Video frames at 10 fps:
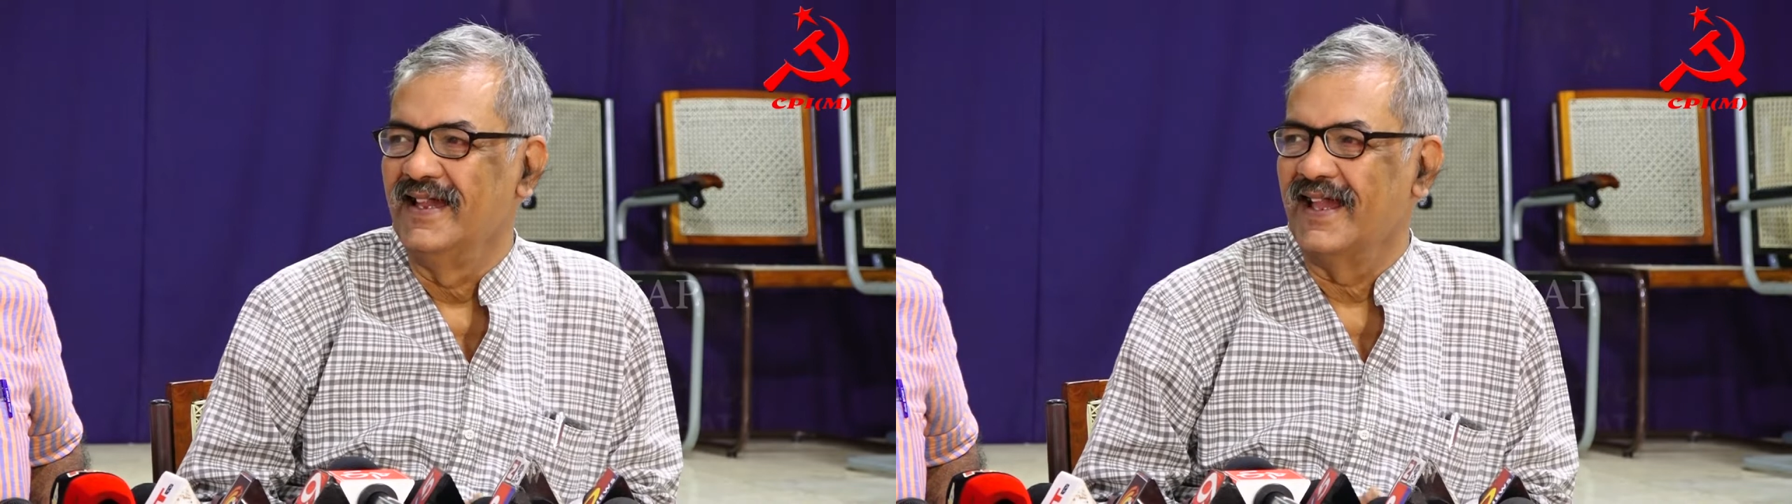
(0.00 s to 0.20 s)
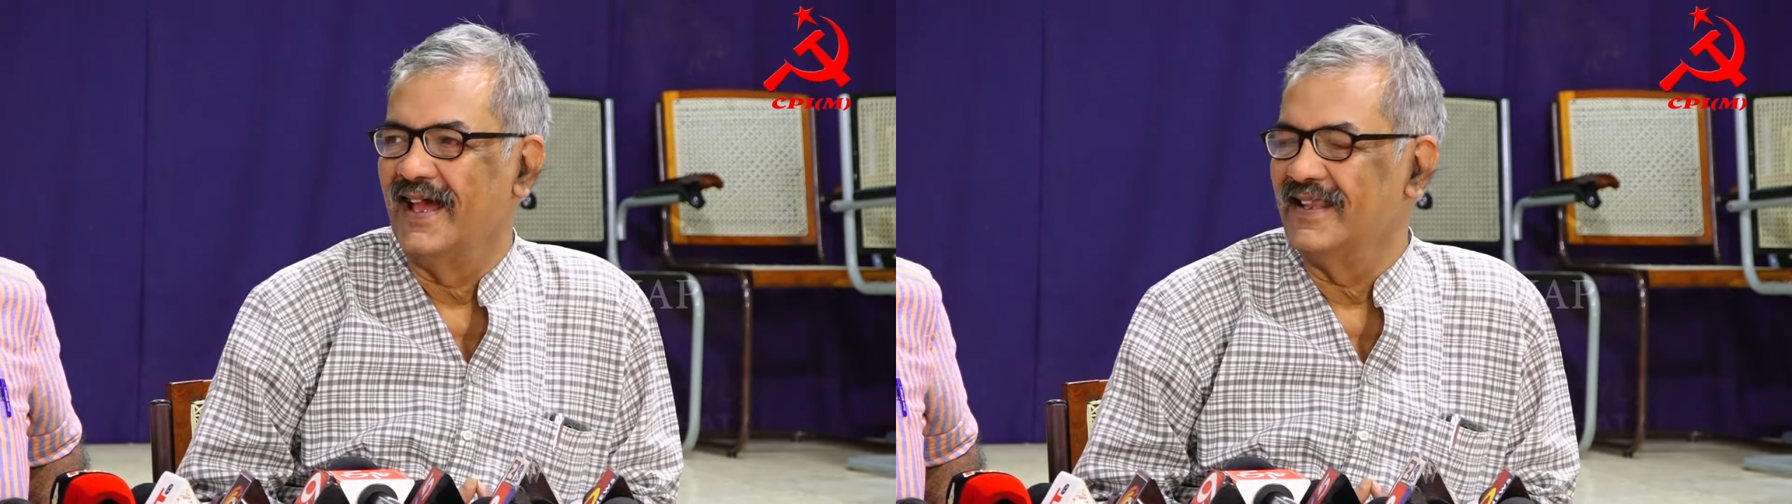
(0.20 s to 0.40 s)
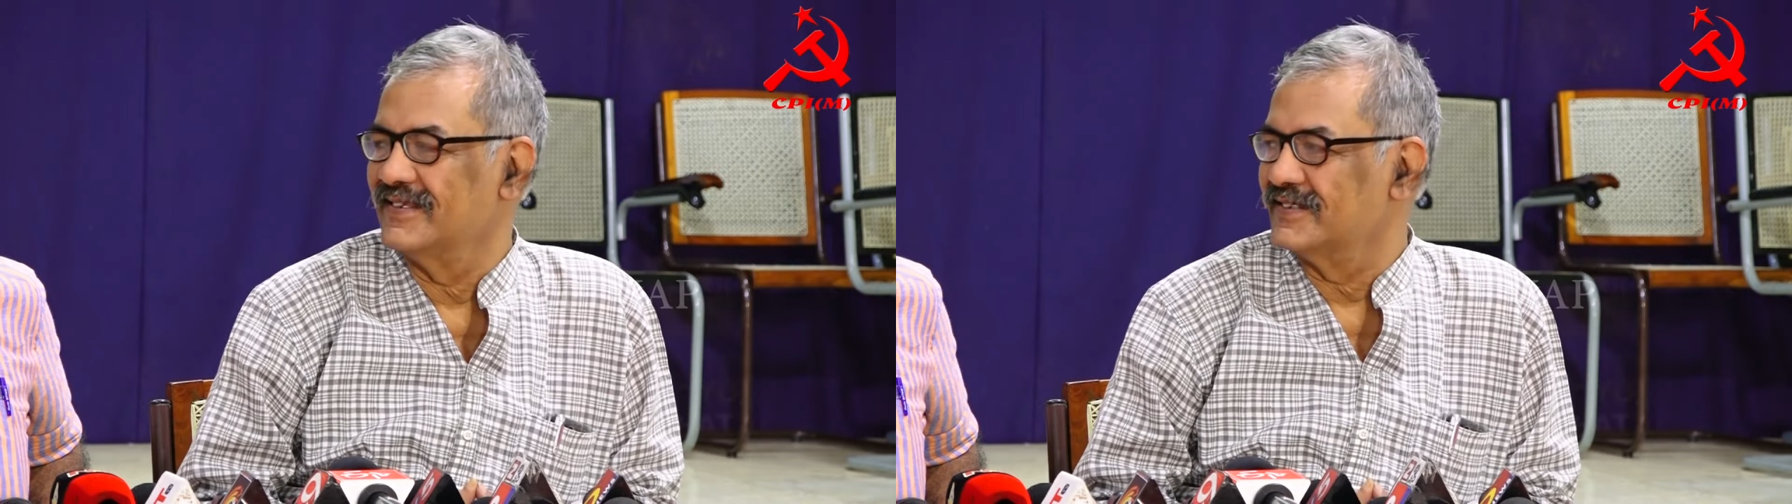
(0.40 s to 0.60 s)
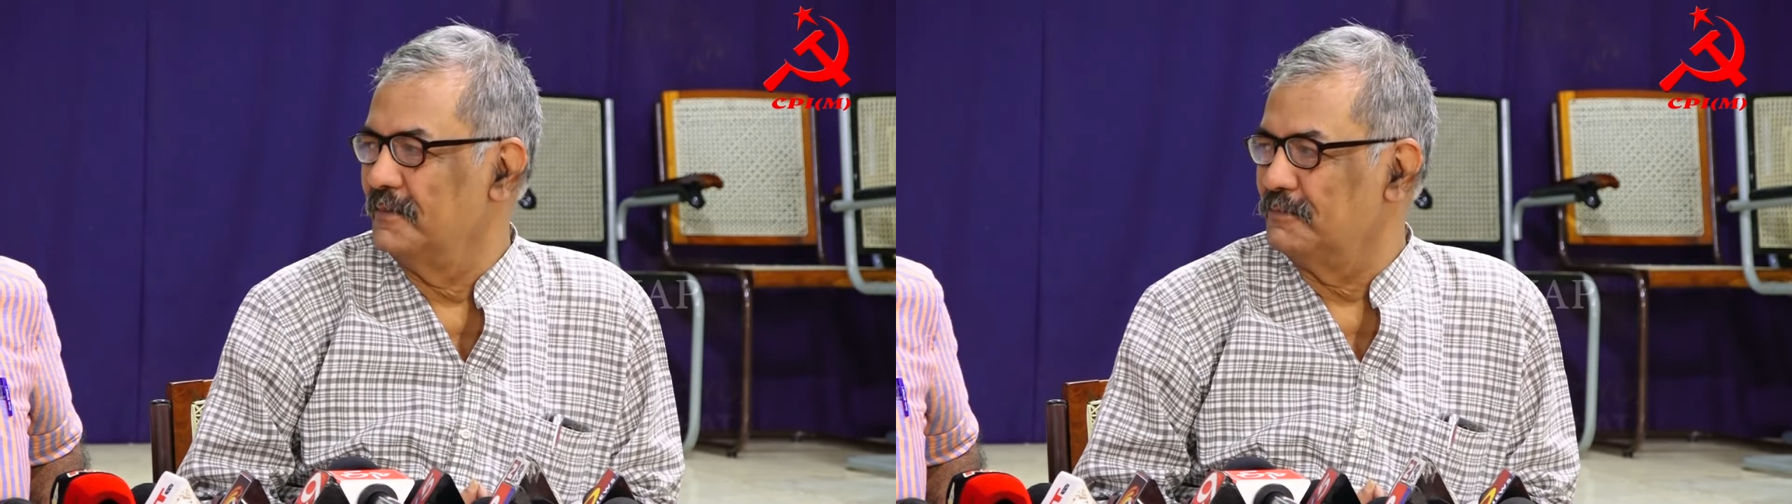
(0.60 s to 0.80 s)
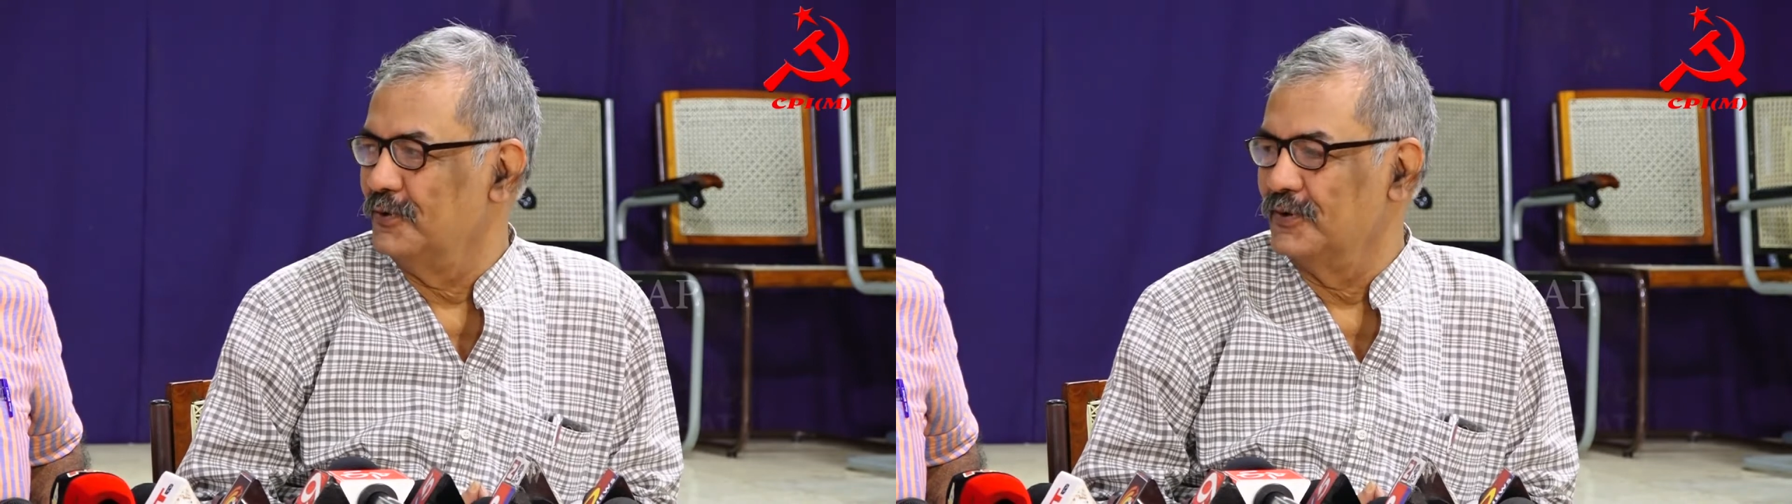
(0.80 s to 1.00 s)
can
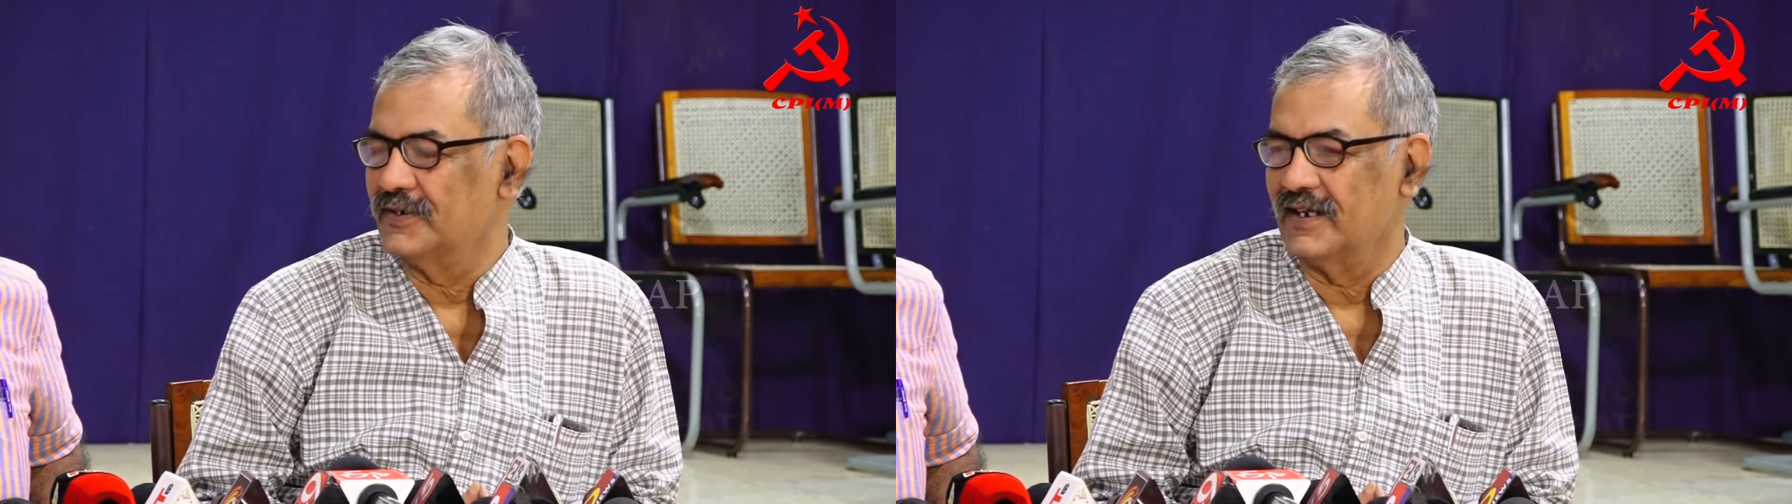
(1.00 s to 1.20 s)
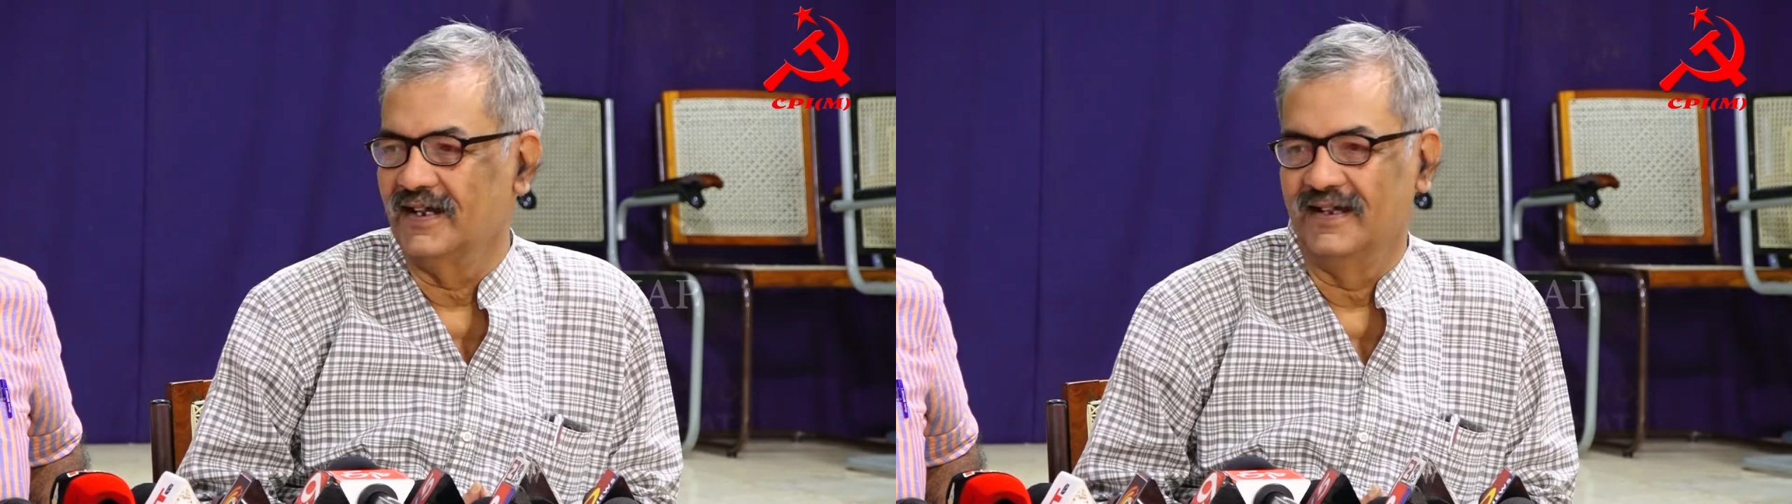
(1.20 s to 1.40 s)
support